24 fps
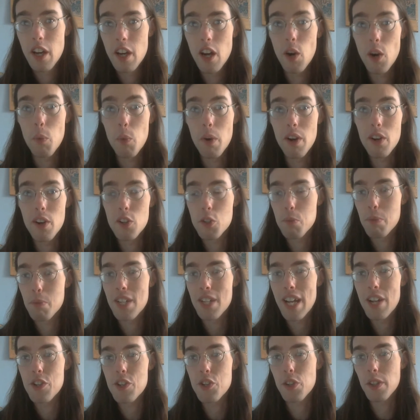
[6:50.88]
where it's
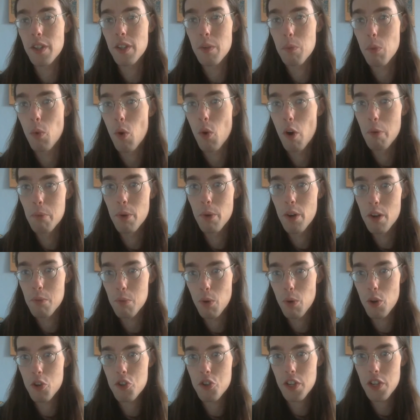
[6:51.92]
potentially warmer and
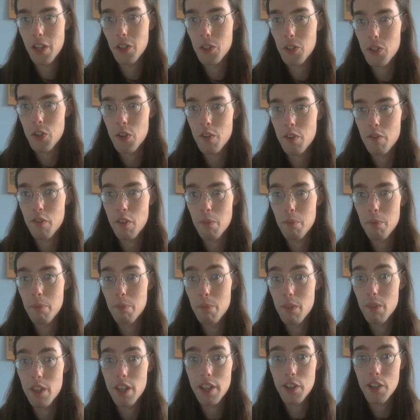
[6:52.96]
more sheltered from
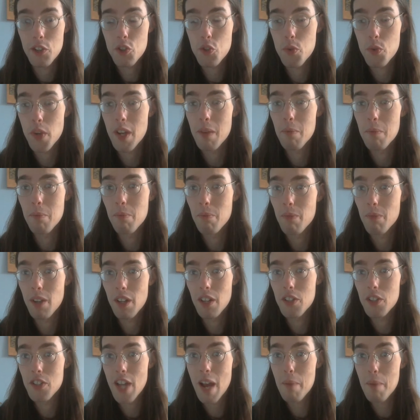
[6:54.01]
extreme
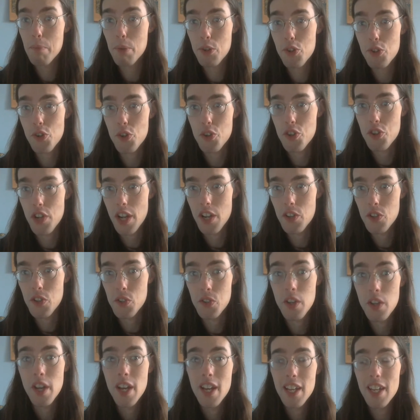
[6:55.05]
temperature
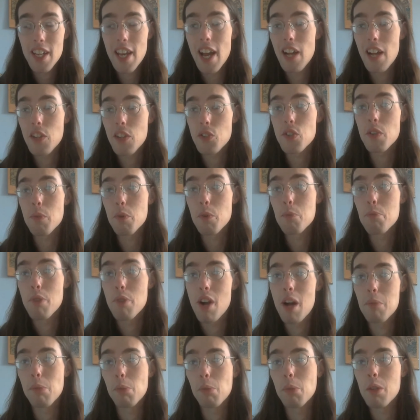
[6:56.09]
changes. Yes, it would
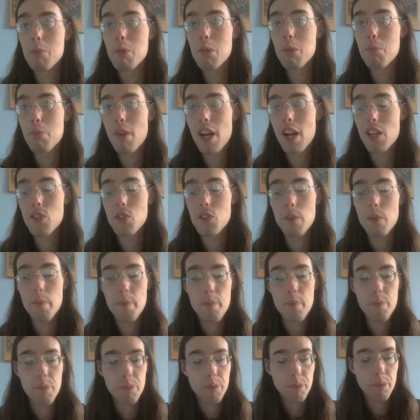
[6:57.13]
probably be present.
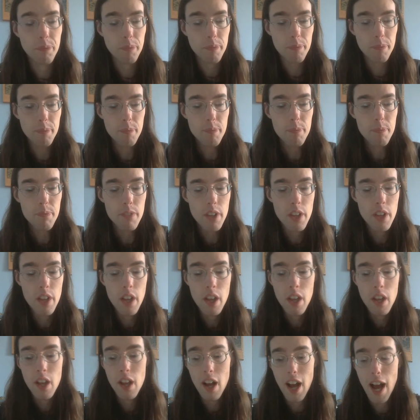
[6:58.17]

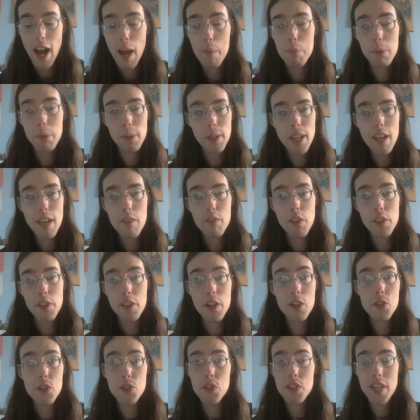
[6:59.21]
I believe that
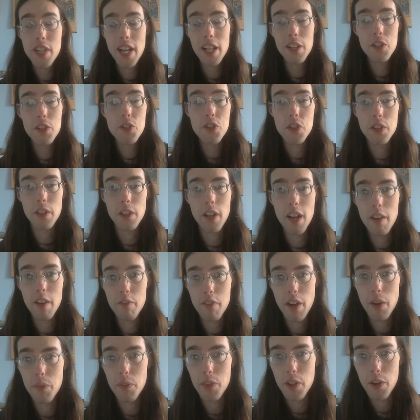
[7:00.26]
there's intelligent
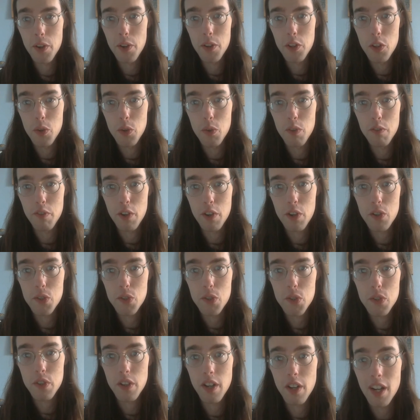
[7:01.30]
life out there in the
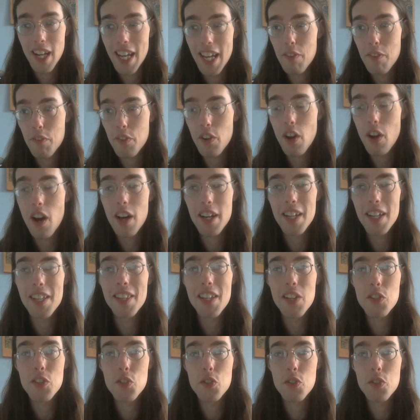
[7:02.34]
universe. If not in
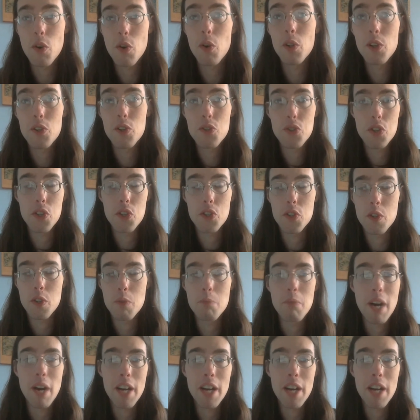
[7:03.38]
this solar system,